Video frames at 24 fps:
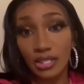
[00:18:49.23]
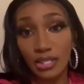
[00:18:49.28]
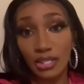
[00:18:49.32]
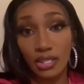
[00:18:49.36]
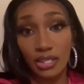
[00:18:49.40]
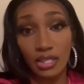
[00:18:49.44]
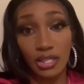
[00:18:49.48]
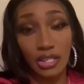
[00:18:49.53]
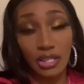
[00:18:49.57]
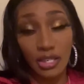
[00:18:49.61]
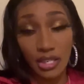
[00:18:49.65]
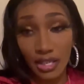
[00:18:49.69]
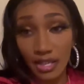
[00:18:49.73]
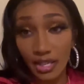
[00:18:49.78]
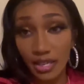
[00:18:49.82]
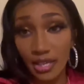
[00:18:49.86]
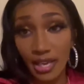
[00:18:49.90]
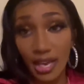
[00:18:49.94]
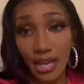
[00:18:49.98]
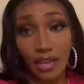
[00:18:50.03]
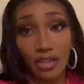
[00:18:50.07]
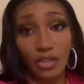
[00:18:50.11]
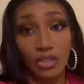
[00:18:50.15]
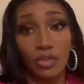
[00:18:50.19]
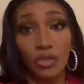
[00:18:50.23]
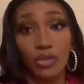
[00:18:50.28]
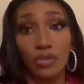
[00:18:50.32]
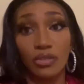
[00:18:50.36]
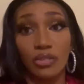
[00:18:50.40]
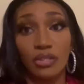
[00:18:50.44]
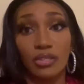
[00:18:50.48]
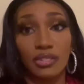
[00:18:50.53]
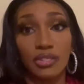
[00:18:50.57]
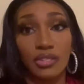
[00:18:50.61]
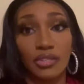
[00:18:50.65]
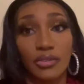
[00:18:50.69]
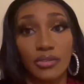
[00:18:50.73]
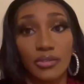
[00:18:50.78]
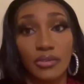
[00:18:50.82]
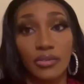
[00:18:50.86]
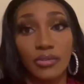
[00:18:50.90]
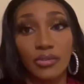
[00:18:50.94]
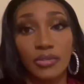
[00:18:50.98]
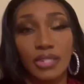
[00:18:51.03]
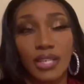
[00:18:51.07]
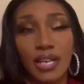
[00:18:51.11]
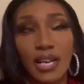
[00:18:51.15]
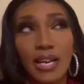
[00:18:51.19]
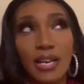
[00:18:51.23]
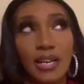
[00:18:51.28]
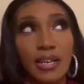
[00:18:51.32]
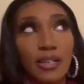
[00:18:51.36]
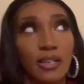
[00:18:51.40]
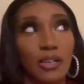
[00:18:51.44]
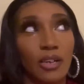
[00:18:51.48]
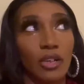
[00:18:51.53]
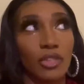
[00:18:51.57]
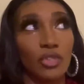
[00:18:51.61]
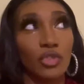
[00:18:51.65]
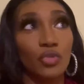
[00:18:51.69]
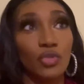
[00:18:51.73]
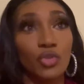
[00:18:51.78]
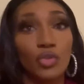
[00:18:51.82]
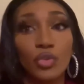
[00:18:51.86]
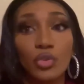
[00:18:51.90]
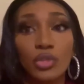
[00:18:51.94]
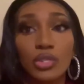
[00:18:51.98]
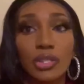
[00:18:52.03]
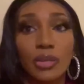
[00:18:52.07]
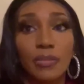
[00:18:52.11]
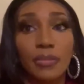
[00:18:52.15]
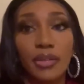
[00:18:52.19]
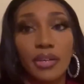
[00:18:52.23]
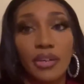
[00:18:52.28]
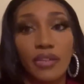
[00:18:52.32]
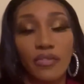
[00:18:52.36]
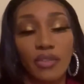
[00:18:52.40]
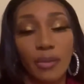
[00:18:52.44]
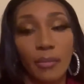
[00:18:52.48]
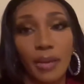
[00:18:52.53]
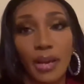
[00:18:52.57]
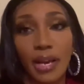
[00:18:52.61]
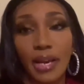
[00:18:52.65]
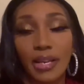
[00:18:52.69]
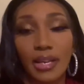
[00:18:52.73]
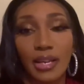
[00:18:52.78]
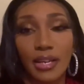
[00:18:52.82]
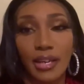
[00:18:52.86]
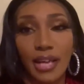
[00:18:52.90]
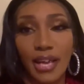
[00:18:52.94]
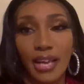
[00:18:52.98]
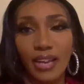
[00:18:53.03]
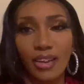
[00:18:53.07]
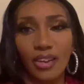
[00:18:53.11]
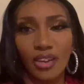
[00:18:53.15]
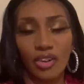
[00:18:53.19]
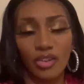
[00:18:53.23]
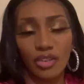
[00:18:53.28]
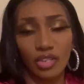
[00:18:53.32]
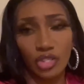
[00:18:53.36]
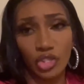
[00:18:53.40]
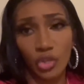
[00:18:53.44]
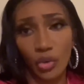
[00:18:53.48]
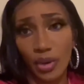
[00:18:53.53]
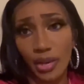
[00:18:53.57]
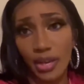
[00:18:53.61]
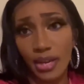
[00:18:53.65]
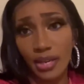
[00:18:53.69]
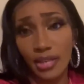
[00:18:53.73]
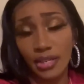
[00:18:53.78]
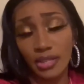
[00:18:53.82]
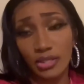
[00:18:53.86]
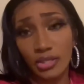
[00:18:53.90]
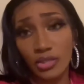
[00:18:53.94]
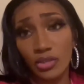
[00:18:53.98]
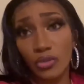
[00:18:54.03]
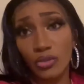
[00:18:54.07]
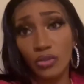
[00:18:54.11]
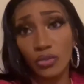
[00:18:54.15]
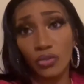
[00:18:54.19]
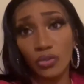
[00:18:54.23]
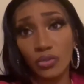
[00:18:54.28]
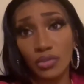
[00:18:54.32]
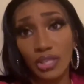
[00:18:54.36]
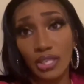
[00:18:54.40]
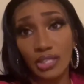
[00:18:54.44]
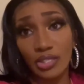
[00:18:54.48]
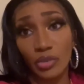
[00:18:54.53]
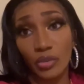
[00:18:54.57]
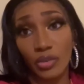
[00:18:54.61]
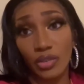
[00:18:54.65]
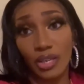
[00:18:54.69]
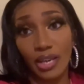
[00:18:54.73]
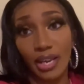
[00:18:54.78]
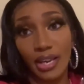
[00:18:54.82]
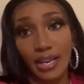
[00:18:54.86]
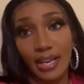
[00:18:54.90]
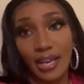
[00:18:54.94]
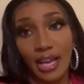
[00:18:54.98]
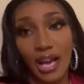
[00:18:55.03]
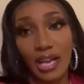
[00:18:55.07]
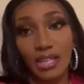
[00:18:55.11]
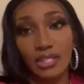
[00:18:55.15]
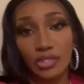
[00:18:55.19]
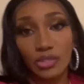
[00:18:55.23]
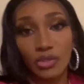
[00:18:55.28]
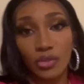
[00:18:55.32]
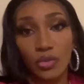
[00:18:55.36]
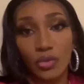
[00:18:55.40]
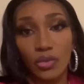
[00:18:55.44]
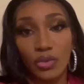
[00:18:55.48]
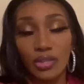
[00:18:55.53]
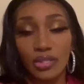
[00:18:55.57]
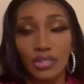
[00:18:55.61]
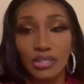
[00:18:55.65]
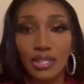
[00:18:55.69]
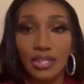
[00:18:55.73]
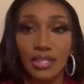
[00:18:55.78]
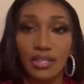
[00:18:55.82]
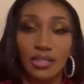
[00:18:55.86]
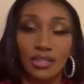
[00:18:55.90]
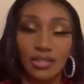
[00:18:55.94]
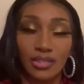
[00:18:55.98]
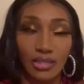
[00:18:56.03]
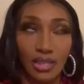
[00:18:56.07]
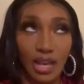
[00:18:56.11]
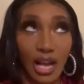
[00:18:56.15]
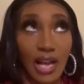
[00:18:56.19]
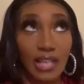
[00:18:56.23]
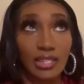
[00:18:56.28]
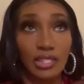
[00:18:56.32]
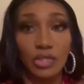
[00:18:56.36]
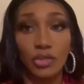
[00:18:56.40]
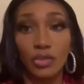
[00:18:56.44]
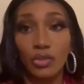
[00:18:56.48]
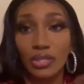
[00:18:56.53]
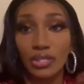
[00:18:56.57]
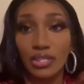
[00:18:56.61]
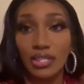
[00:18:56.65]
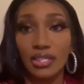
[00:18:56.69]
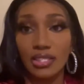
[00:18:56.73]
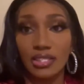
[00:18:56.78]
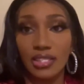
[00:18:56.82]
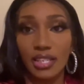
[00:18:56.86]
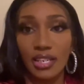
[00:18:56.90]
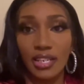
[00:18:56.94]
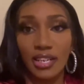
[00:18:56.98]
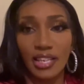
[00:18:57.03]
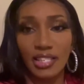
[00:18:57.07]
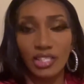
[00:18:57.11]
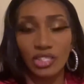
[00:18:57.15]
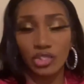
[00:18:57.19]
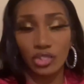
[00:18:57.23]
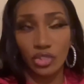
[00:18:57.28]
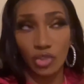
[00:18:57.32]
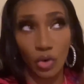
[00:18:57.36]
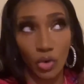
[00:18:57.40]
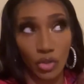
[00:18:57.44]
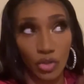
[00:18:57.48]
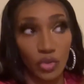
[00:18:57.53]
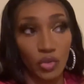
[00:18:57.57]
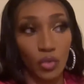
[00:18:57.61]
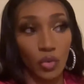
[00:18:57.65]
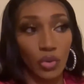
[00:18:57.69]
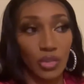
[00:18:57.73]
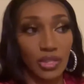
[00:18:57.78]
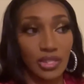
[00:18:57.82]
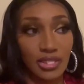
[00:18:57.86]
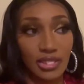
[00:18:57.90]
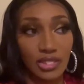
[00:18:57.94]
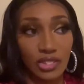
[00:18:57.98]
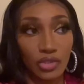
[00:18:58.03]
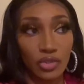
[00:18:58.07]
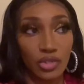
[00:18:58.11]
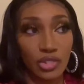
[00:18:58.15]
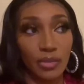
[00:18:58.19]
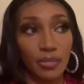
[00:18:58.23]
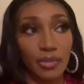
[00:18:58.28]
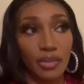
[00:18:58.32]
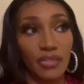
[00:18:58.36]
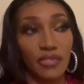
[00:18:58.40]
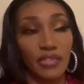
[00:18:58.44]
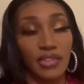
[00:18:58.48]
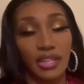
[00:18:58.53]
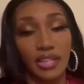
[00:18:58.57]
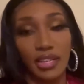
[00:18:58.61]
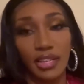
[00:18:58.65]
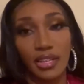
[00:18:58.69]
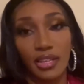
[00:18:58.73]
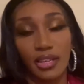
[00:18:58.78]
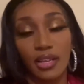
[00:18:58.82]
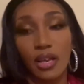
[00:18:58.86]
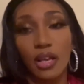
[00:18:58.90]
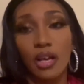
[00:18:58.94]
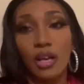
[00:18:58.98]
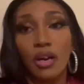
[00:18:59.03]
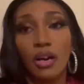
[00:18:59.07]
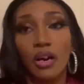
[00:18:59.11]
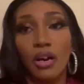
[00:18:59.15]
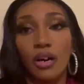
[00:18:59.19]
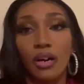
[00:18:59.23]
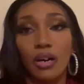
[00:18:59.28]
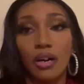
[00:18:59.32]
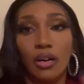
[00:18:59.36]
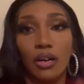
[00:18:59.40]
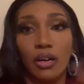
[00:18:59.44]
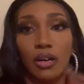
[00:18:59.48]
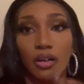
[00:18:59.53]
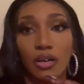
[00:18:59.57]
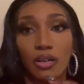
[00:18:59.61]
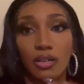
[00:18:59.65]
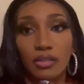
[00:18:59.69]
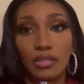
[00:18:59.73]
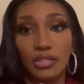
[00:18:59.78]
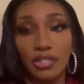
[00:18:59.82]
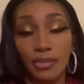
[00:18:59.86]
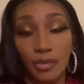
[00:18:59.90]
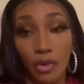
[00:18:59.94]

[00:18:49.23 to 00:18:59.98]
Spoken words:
cooking out of schools. You used to be able to, back in the day, learn a trade in schools as well, like in high school and things of that nature, or you at least used to be able to get some